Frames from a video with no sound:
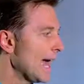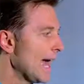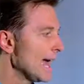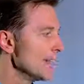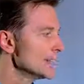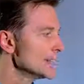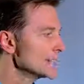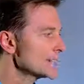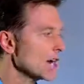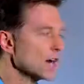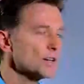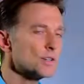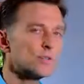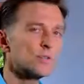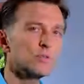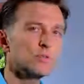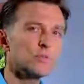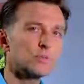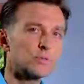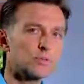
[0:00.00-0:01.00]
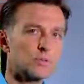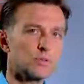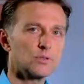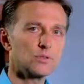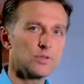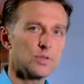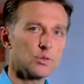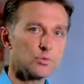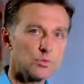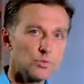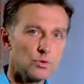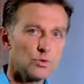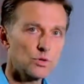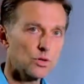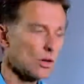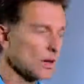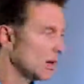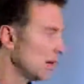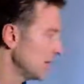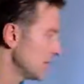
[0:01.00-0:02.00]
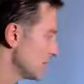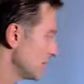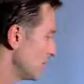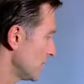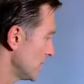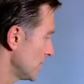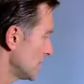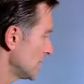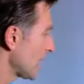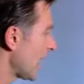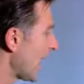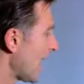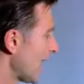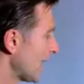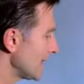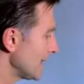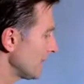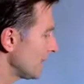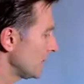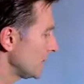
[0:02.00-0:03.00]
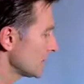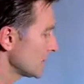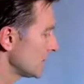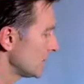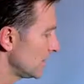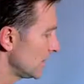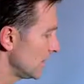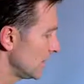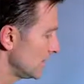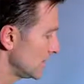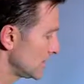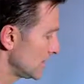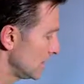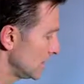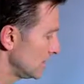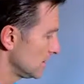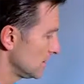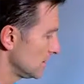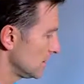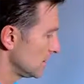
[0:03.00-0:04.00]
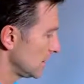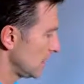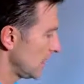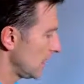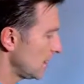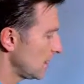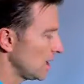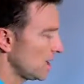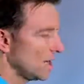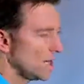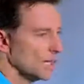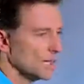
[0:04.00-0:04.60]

and start to improve the root cause, which is high levels of insulin, okay?